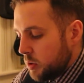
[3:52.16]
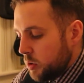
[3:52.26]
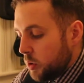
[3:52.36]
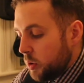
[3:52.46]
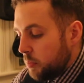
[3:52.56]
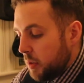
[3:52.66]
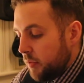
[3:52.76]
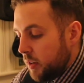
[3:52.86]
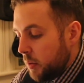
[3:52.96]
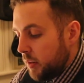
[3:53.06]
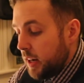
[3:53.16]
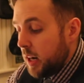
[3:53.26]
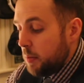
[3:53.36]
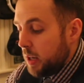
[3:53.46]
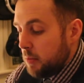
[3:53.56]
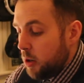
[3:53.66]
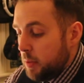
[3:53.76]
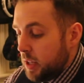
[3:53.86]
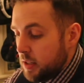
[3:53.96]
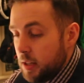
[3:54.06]
turn my phone onto airplane mode,
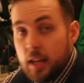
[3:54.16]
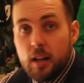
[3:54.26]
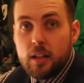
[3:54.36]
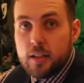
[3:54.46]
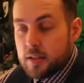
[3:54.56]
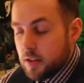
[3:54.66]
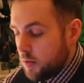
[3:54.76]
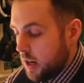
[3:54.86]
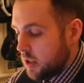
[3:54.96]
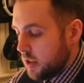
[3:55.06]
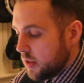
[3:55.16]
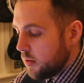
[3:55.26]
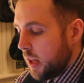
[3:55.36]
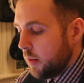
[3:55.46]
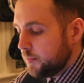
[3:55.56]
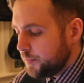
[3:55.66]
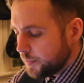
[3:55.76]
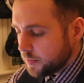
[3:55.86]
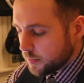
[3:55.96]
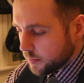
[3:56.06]
because I'm getting all these distractions. Now,
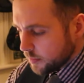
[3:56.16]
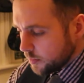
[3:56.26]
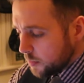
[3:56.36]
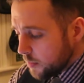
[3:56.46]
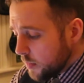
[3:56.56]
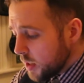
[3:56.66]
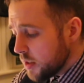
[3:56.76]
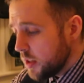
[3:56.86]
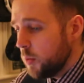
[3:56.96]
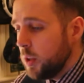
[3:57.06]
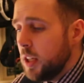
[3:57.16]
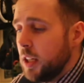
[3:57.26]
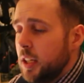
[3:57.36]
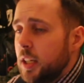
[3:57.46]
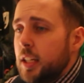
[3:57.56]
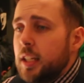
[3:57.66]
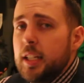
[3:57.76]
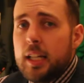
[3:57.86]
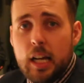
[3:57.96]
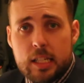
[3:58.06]
so
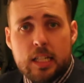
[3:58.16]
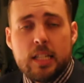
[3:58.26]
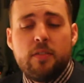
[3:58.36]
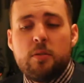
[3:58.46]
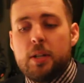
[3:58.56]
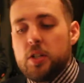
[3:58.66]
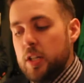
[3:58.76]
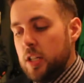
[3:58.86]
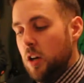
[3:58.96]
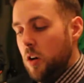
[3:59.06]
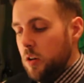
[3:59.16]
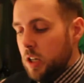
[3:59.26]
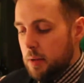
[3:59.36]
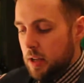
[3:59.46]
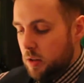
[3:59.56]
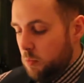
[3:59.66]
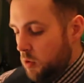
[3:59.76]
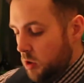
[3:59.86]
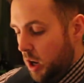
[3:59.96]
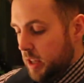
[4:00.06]
as you can see from the picture, he's talking about the
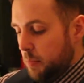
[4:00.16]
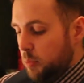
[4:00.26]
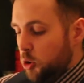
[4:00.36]
one, I did